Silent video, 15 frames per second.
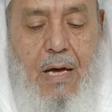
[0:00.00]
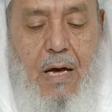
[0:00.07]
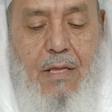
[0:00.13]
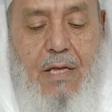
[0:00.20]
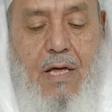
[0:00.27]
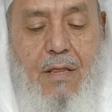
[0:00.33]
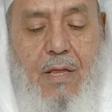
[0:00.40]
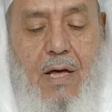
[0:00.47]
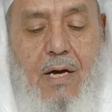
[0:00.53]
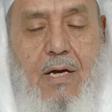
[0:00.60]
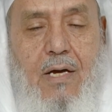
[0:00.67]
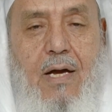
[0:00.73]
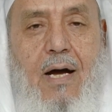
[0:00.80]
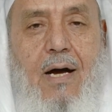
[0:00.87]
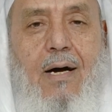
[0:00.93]
And then
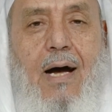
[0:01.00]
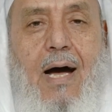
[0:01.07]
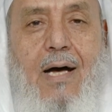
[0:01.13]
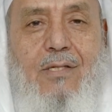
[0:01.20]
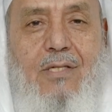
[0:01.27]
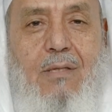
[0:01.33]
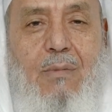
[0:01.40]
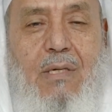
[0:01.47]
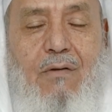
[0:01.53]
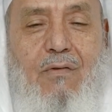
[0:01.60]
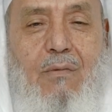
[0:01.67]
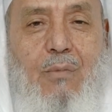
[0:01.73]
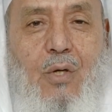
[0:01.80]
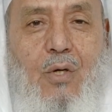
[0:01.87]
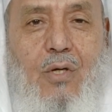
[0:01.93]
they ask him,
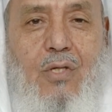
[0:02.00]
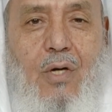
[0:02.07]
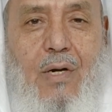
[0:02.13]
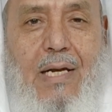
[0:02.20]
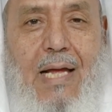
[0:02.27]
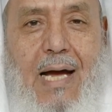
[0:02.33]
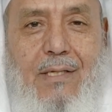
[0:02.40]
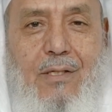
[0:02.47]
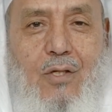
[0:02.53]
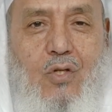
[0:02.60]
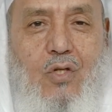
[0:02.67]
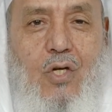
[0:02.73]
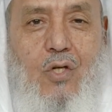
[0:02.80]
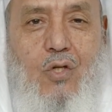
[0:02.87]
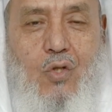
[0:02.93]
even because our land
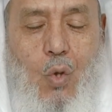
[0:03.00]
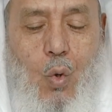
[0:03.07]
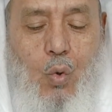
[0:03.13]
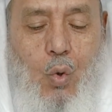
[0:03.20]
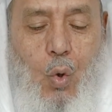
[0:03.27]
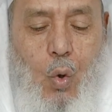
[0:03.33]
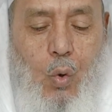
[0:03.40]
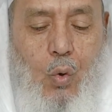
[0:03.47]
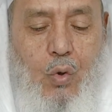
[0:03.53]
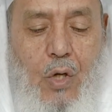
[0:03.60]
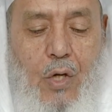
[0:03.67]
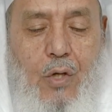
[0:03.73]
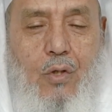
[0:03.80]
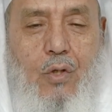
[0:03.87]
is so cold,